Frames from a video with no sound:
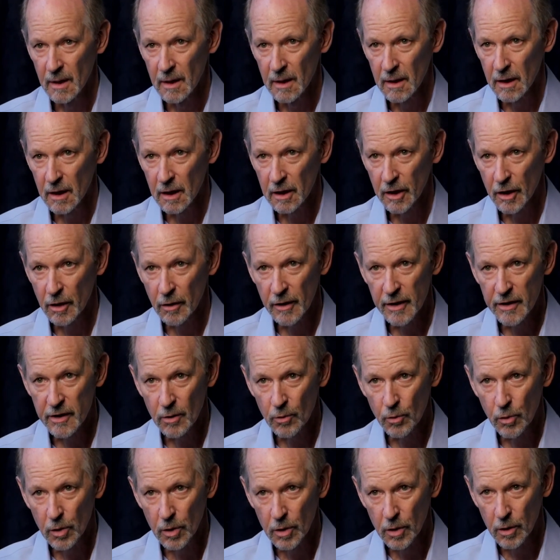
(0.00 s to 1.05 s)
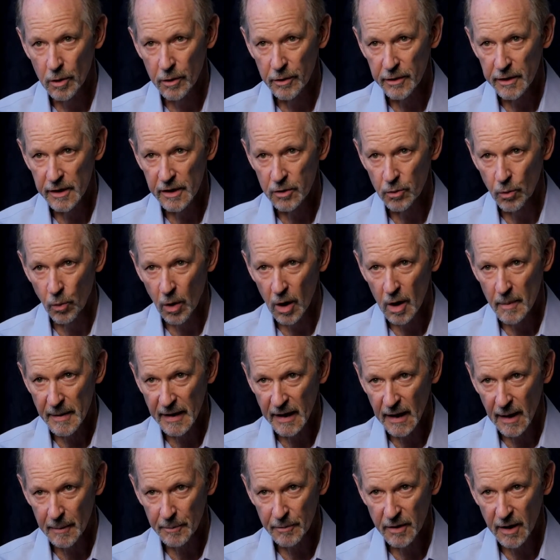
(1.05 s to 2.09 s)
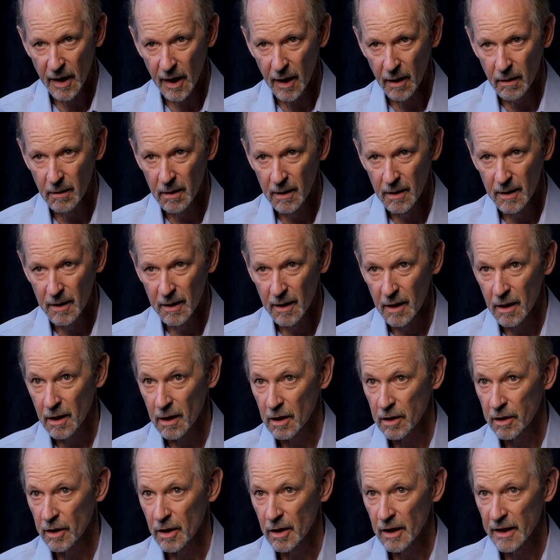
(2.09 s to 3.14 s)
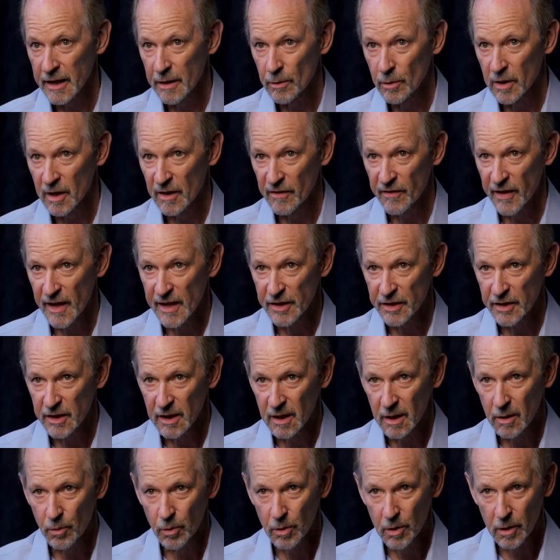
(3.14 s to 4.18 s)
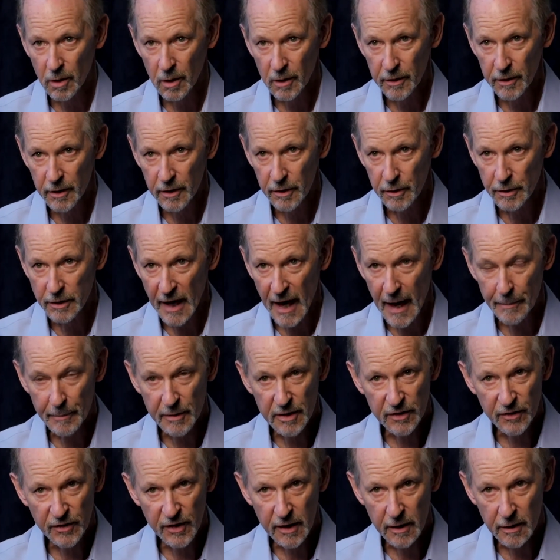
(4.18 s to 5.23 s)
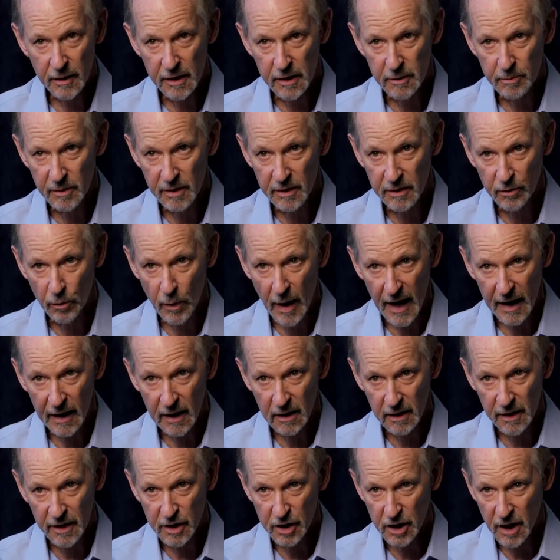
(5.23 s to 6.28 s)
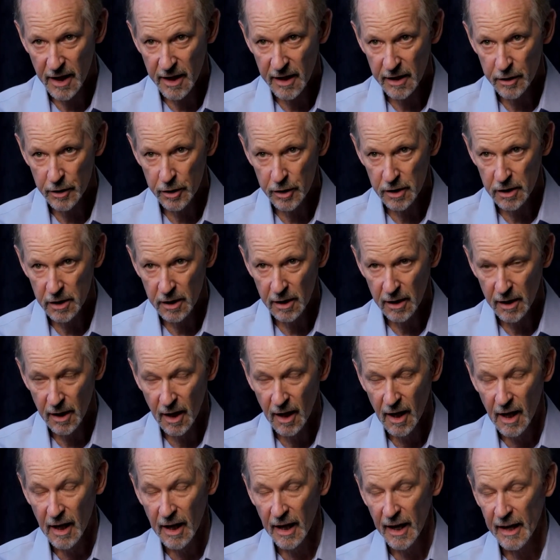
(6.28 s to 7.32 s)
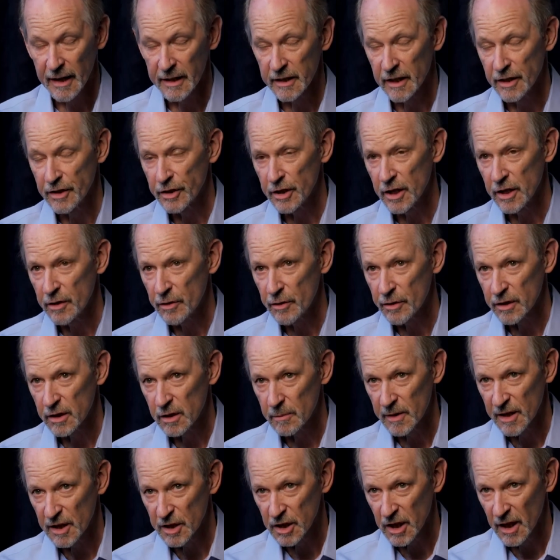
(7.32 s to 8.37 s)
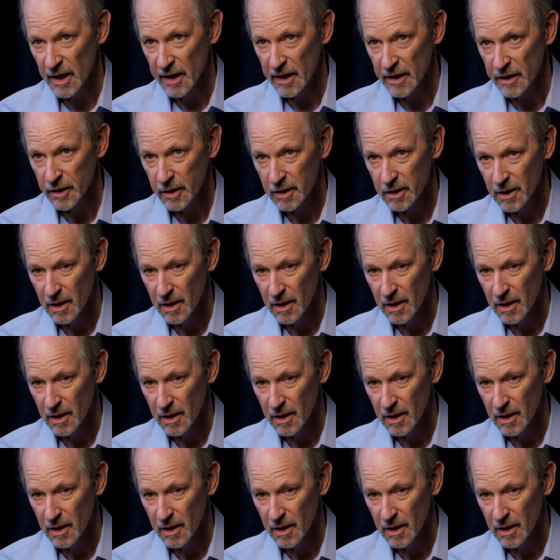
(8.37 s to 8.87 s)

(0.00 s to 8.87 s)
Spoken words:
Clearly the world is warming up now. Clearly we're facing a world whose atmosphere has been radically changed and continues to be changed.